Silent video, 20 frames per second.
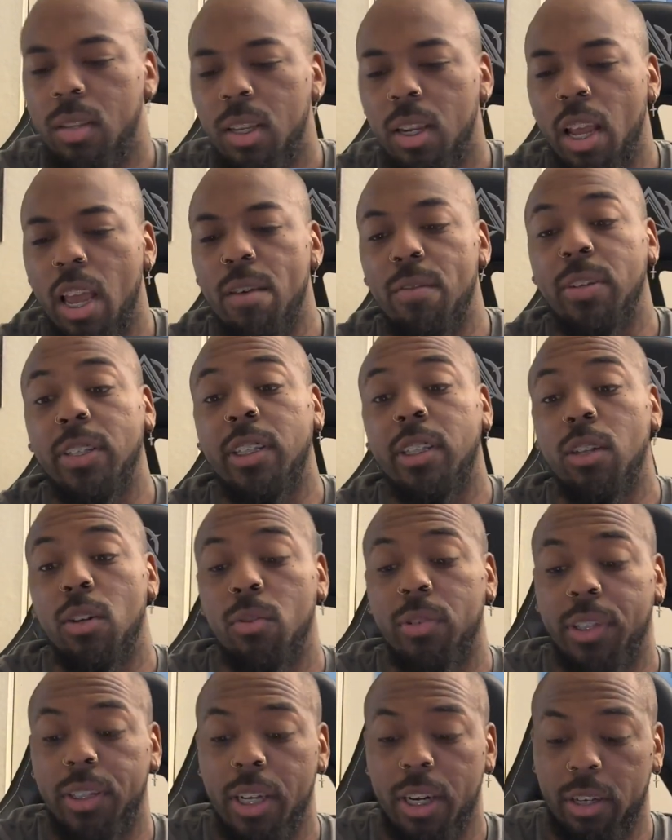if it's still on
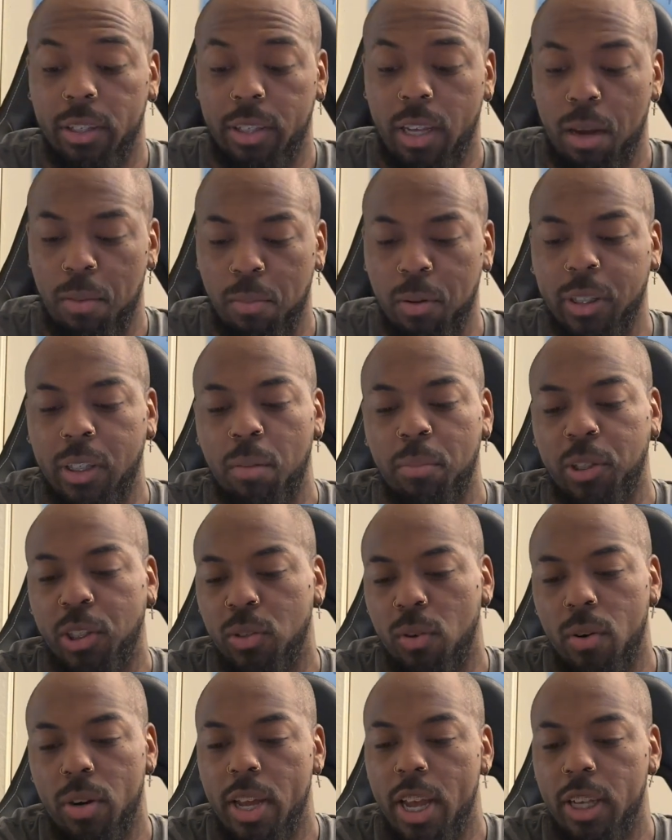Sneakers app, which I'm
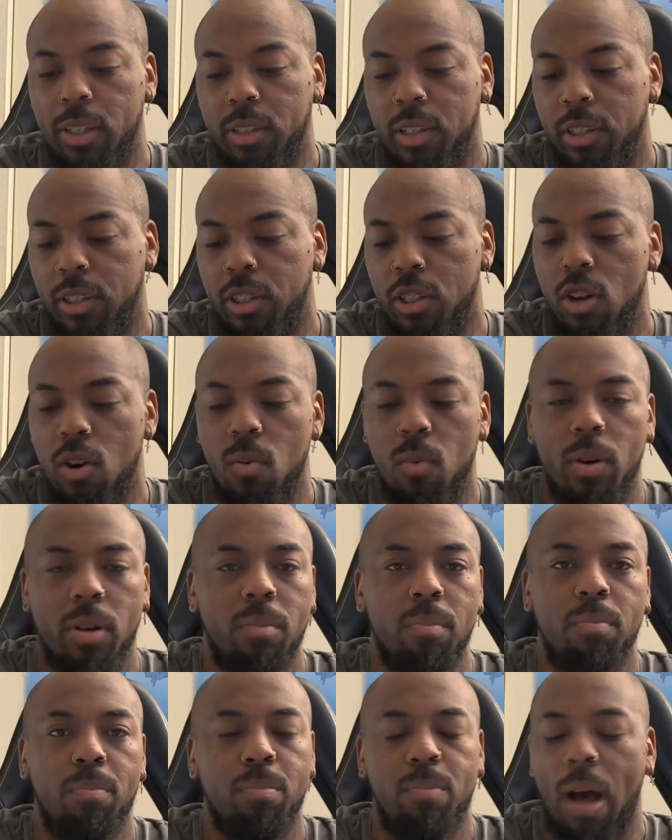sure it is because no
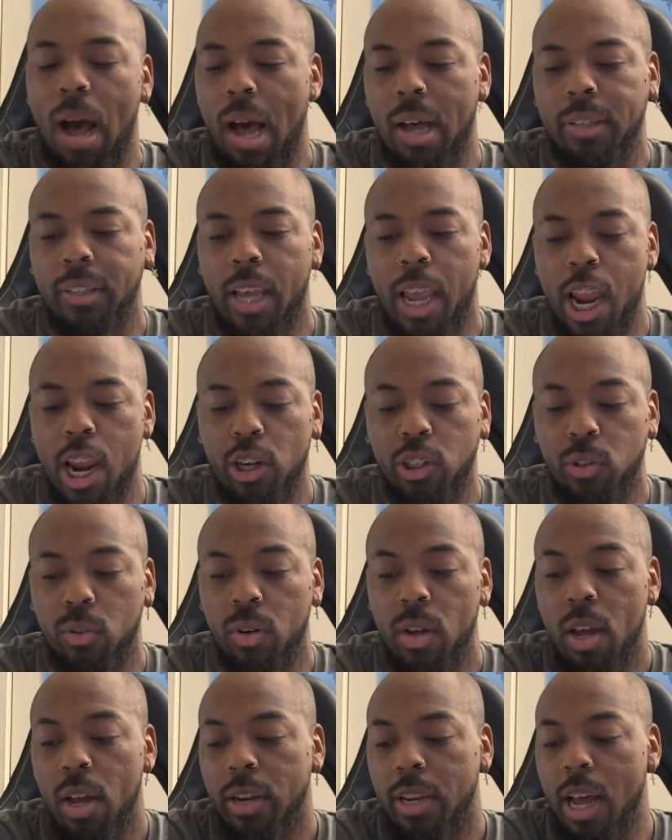one buys Air Jordan.
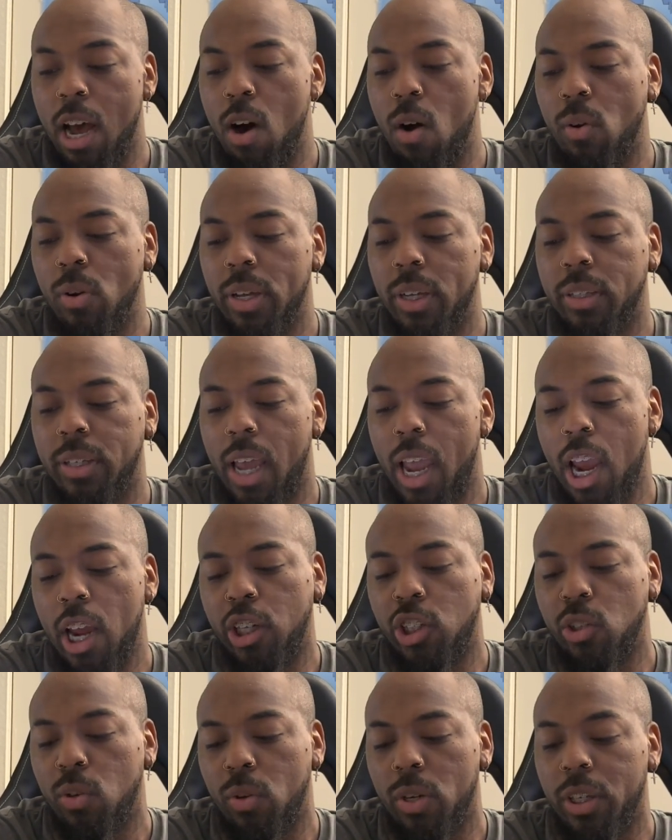Not only is Air
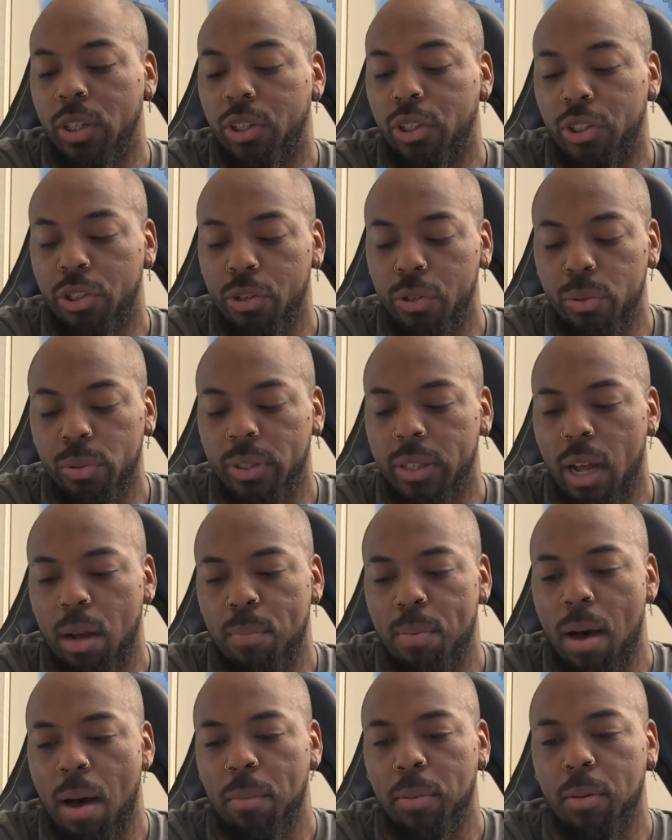Jordan 2s not
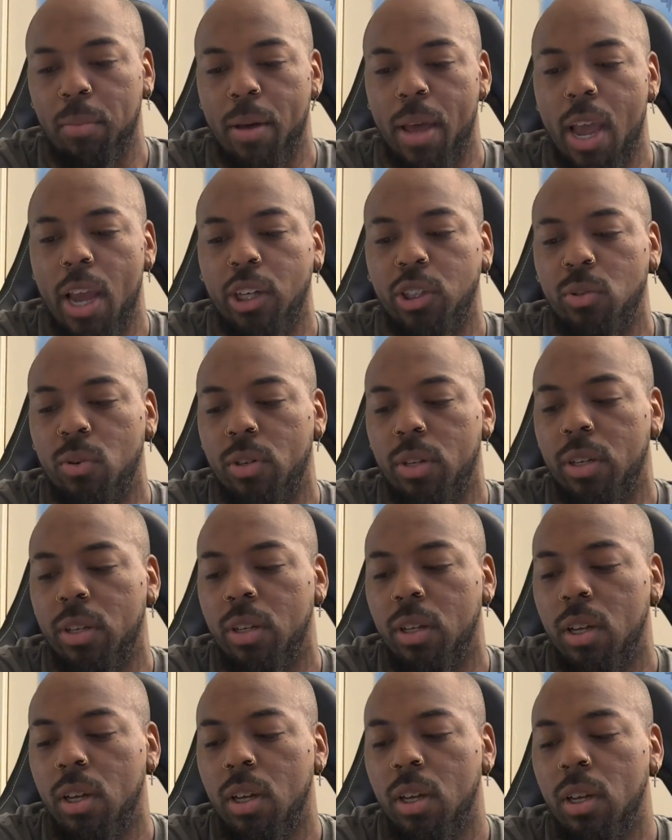popular, but Air Jordan
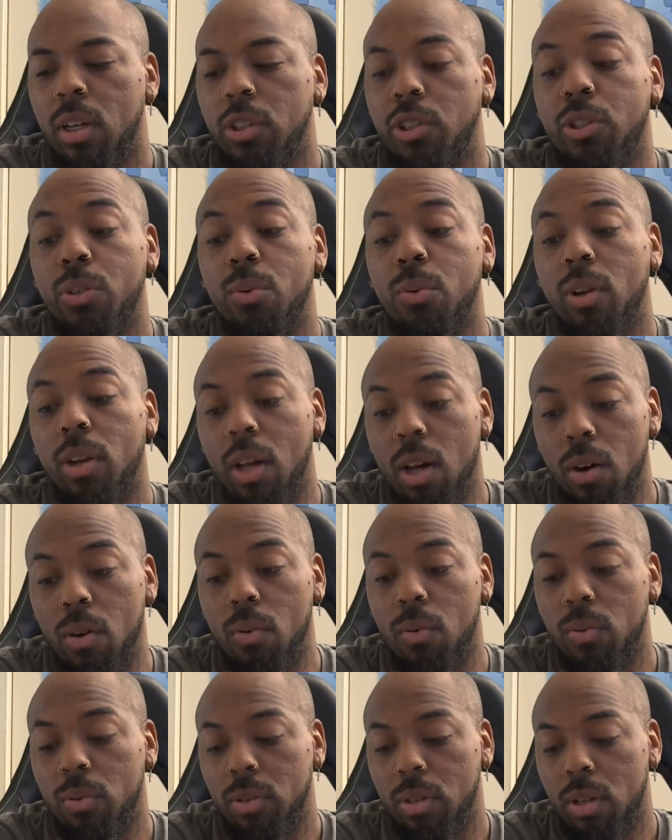2 Low
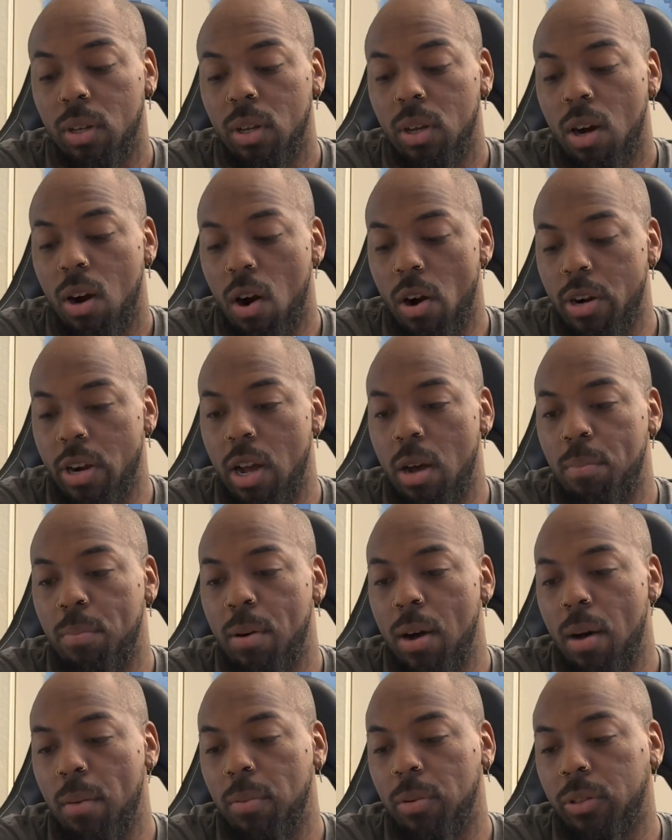are not
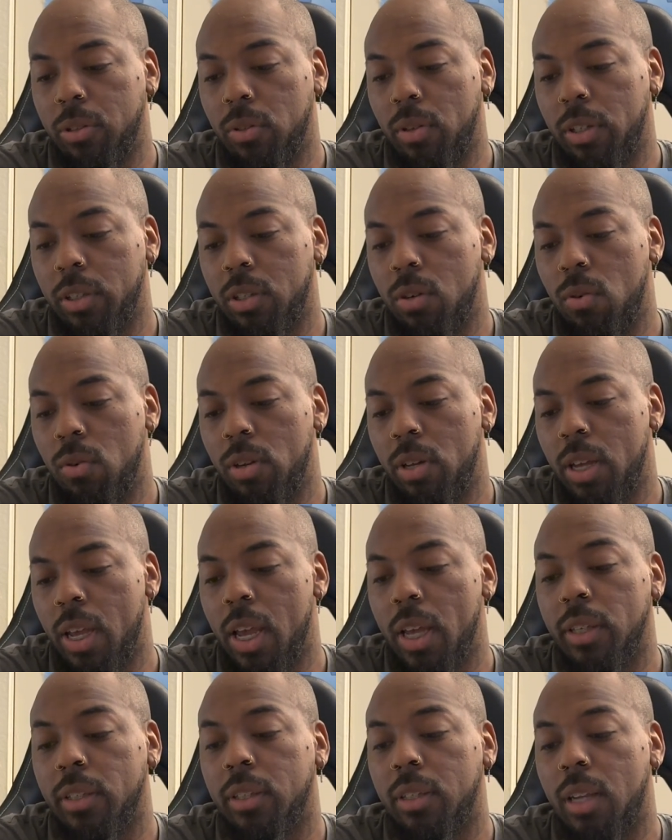popular. So let's go to
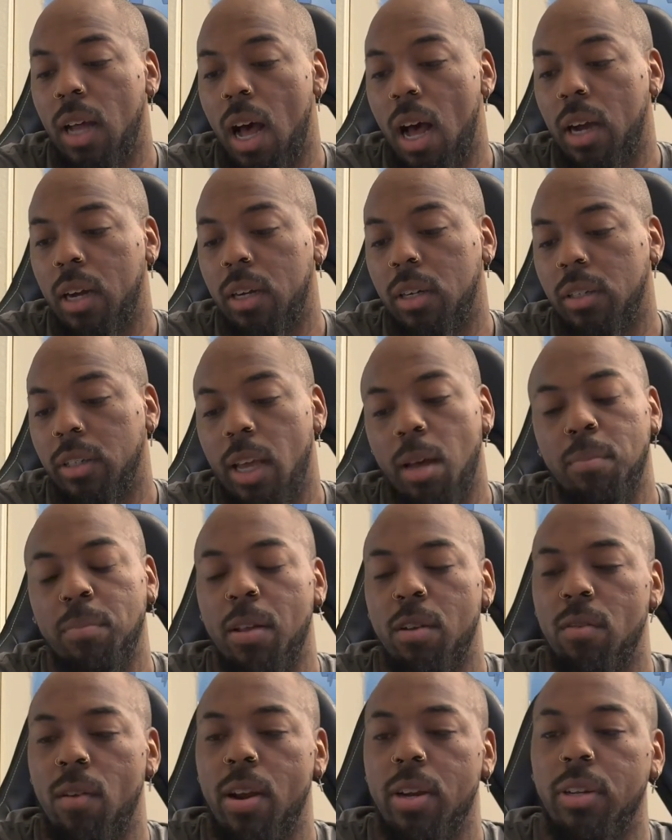in stock. Yep,
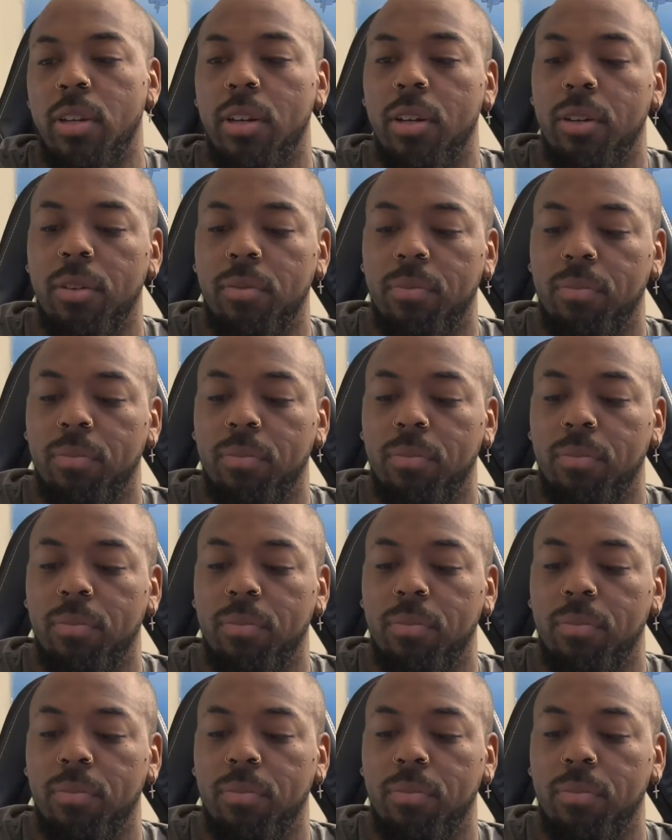they're right there.